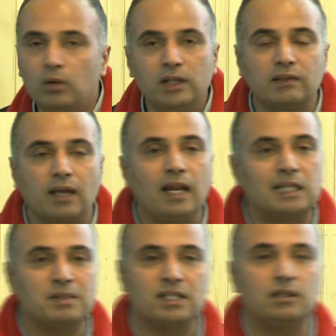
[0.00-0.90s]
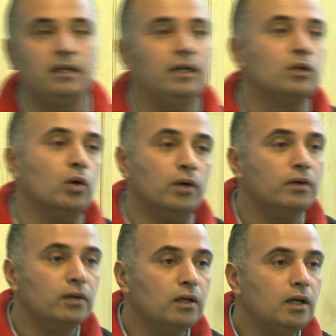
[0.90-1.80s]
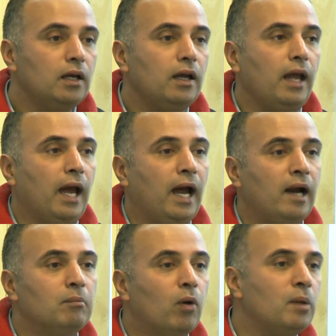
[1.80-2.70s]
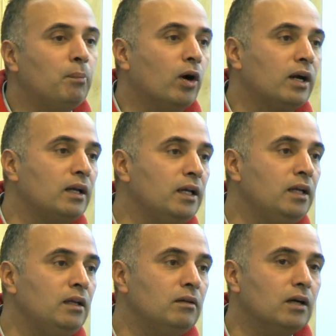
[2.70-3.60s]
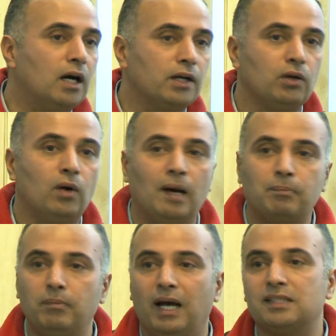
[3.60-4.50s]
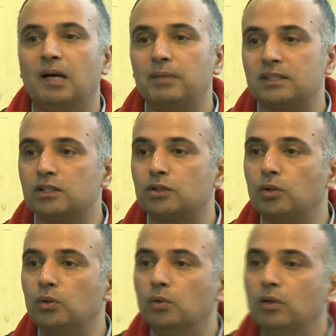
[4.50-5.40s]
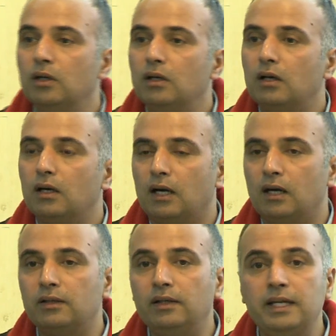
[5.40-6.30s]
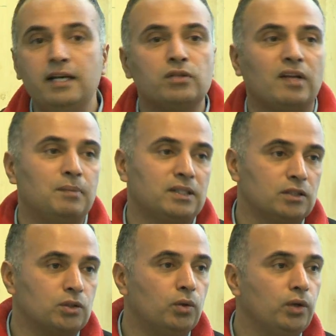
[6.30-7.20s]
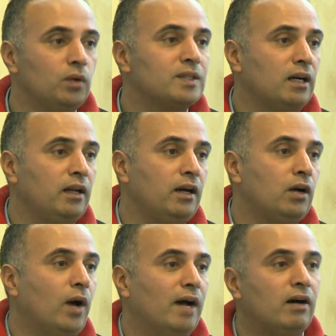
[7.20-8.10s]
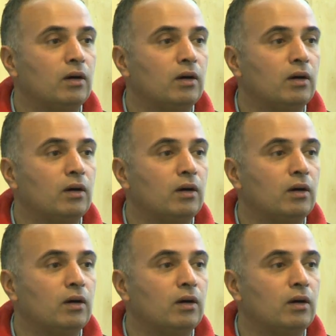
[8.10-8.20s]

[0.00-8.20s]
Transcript: only scale as much as the leader could. And more importantly, uh, you know, our, as our business grew, uh, the needs of that business grew. You know, we suddenly needed to have